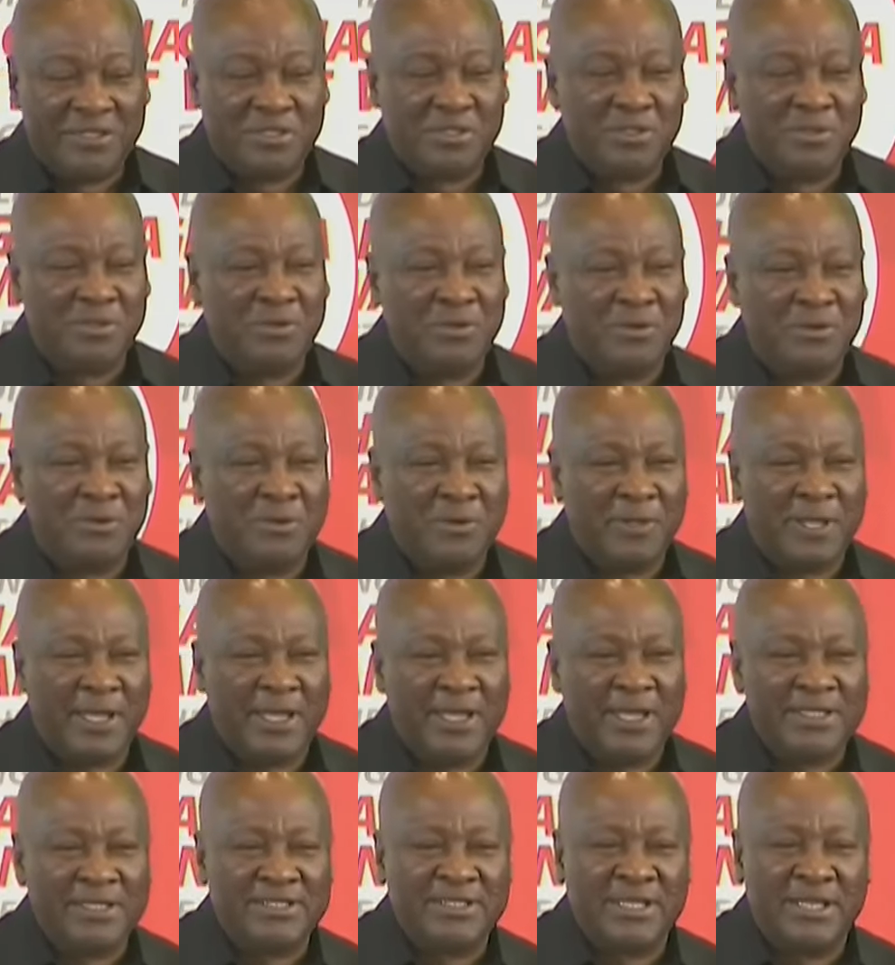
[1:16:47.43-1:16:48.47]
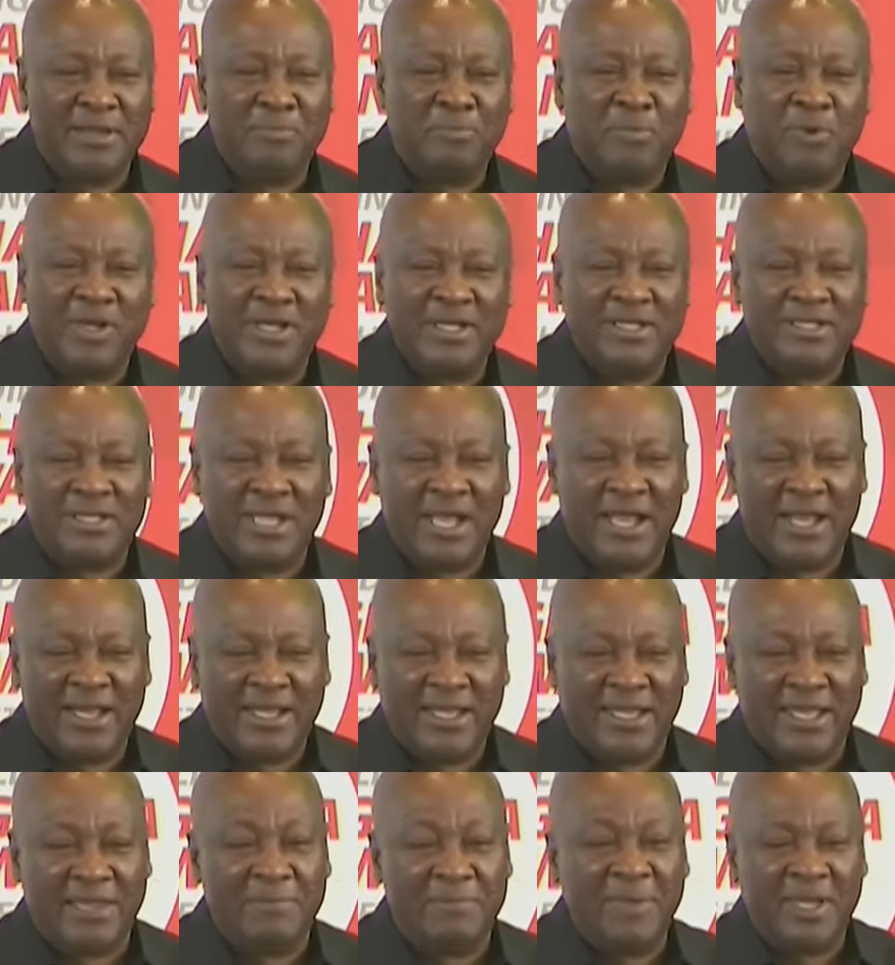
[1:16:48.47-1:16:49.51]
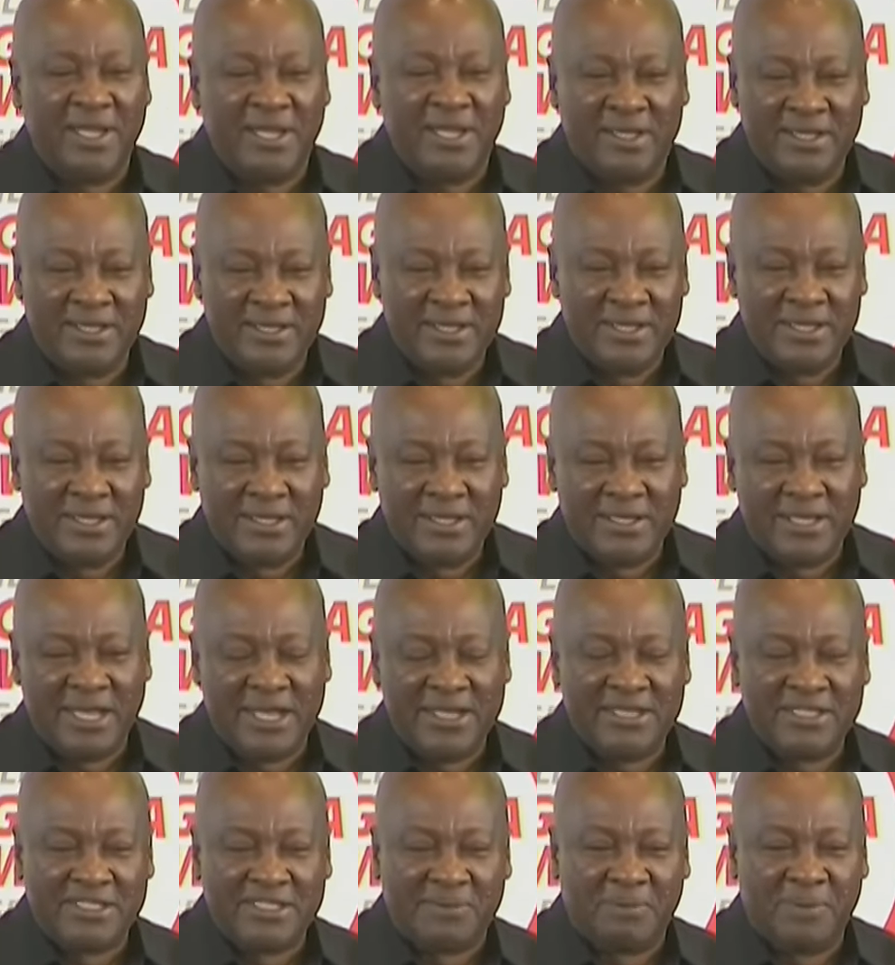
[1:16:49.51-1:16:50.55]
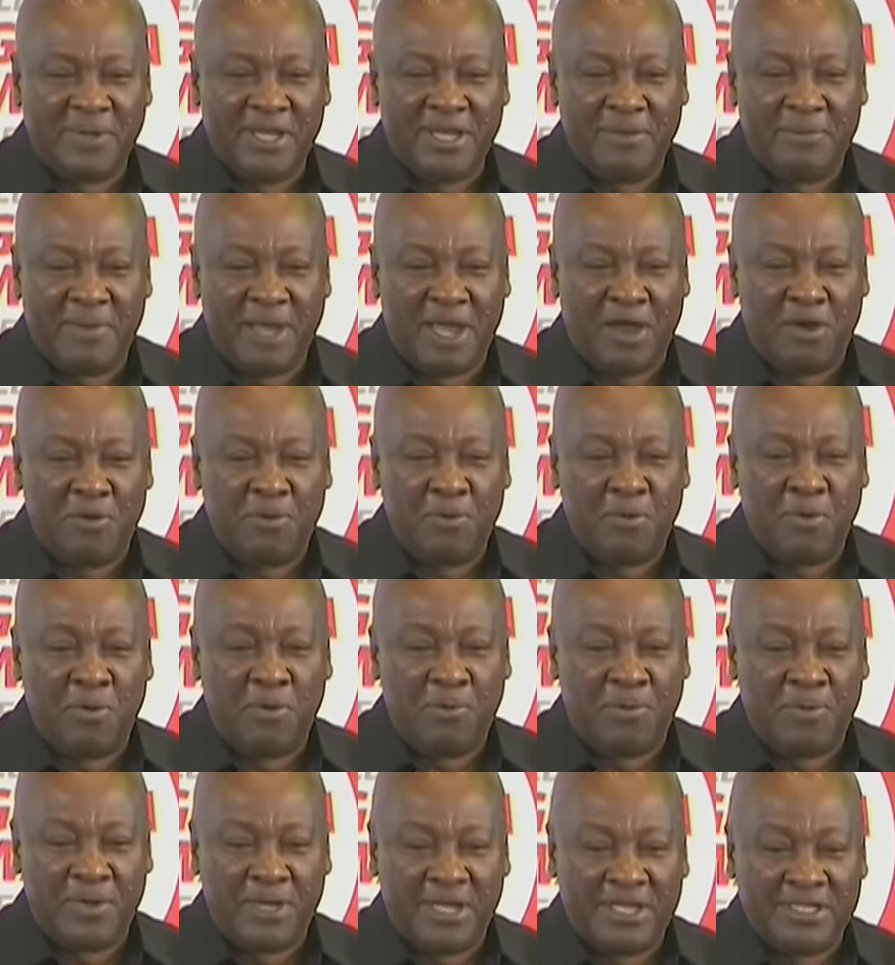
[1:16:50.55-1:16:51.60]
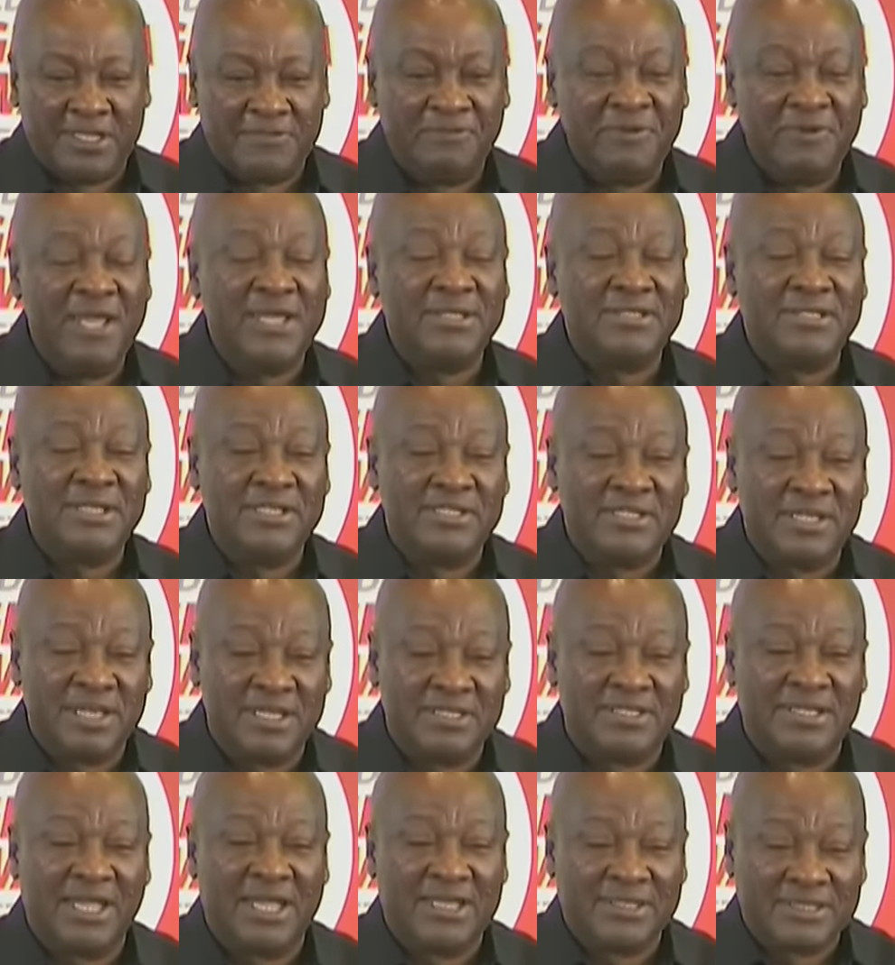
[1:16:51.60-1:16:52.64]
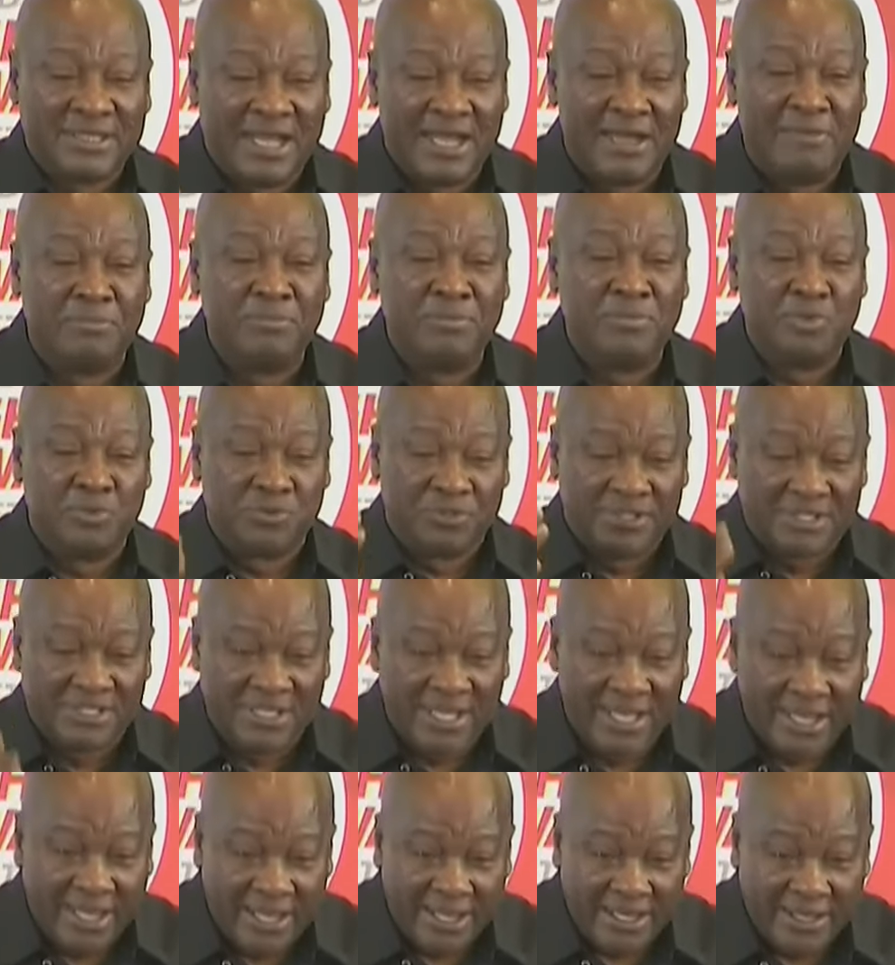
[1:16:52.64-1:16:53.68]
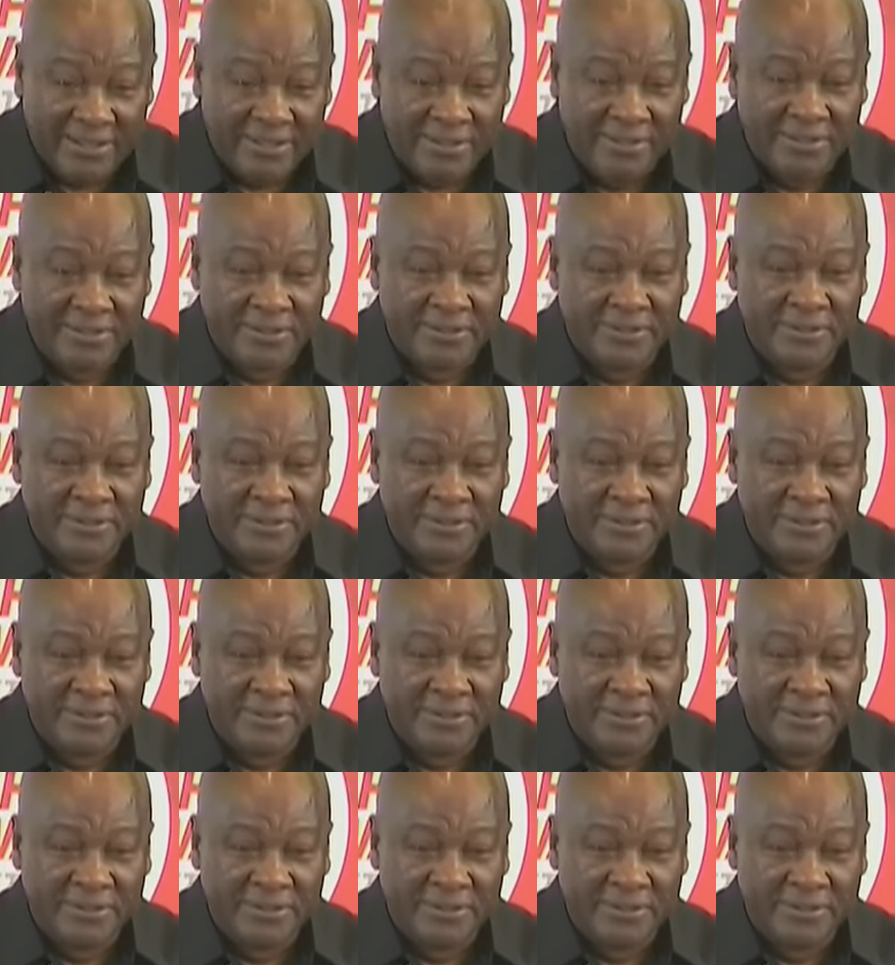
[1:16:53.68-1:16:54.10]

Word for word: And so it's a political gimmick that is played by our opponents. Free SHS has come to stay.